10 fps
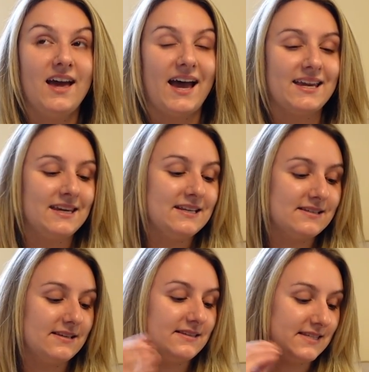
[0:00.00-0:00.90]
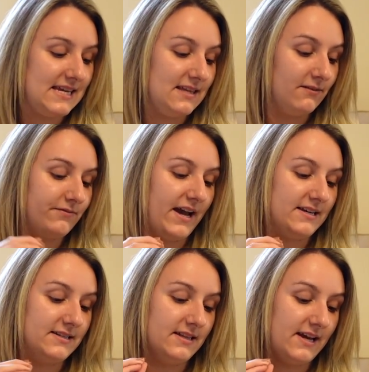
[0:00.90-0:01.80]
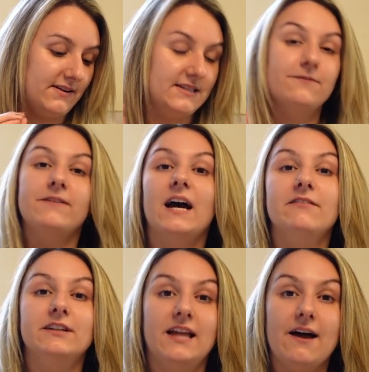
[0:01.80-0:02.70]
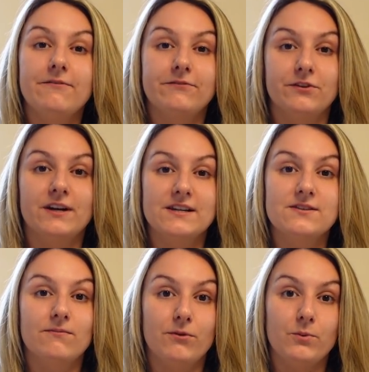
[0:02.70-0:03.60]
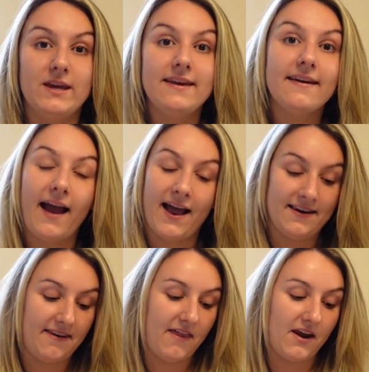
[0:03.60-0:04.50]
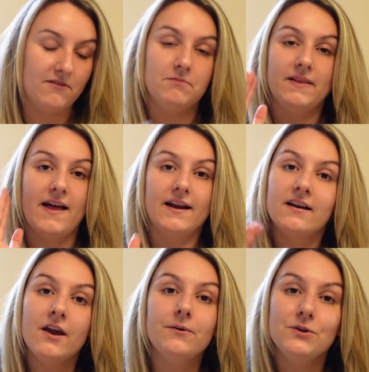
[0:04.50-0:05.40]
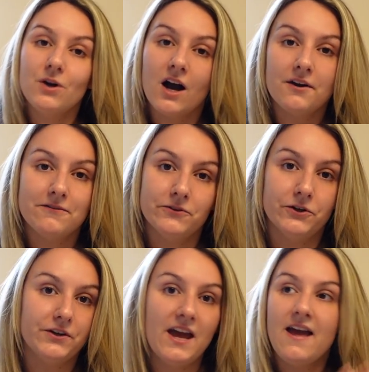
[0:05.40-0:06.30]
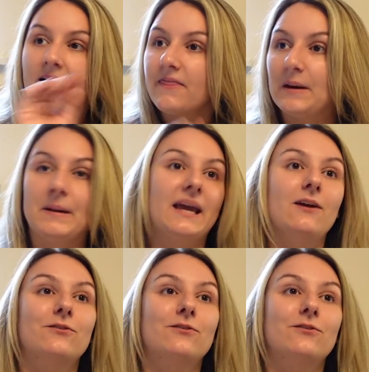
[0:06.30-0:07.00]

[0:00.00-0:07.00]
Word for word: I need to see the fact that there is a fiver left for the rest of the week and then be like, no, you can't afford that packet